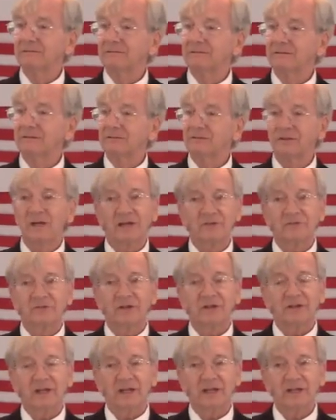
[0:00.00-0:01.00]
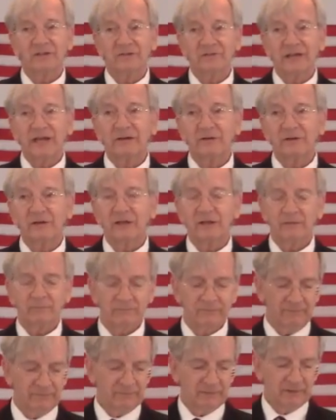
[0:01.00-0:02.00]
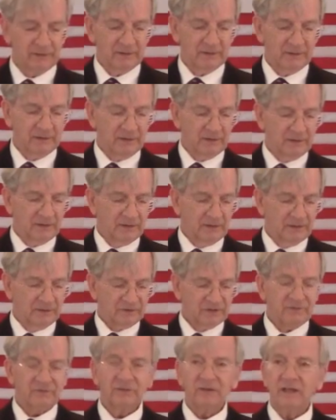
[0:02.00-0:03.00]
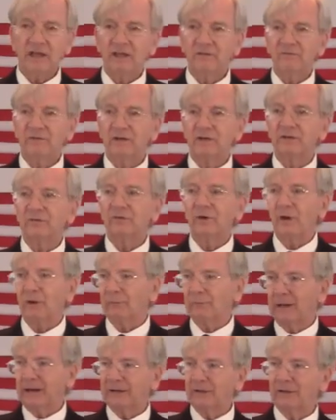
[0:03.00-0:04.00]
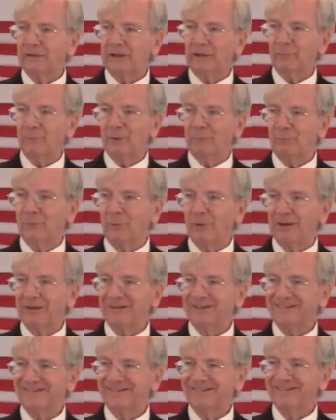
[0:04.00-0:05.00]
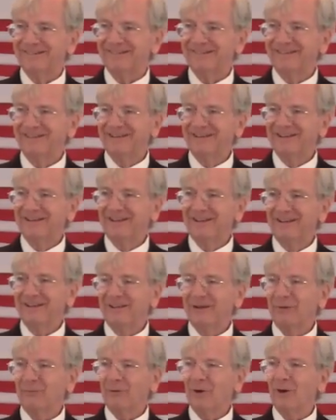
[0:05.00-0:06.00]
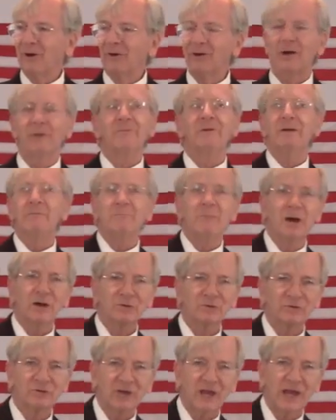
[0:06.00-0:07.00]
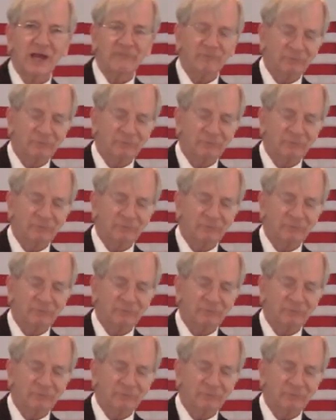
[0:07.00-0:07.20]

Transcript: It's not Sunday, Saturday. The Seventh-day Adventists are right on that one point. They're wrong on we must have